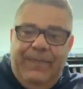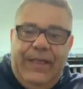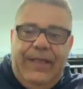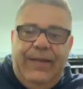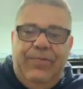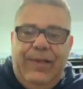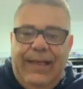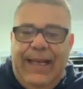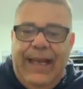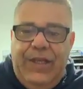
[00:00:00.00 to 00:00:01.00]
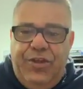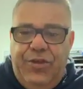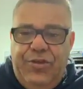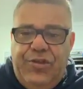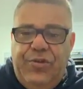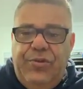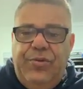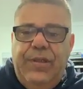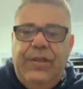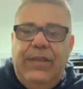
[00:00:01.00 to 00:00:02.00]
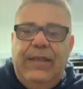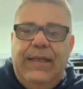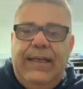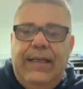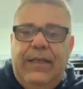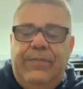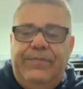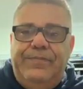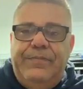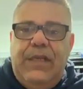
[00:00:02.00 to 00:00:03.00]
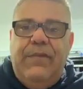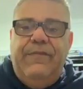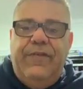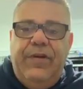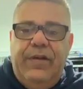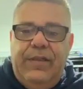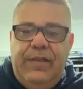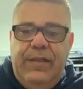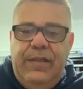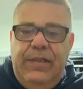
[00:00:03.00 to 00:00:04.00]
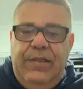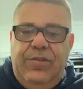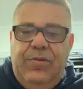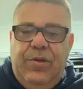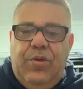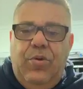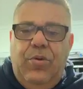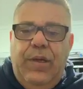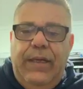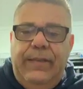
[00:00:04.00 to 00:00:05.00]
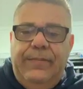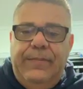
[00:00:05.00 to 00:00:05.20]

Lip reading: and then we'll allow you to convert it to a coin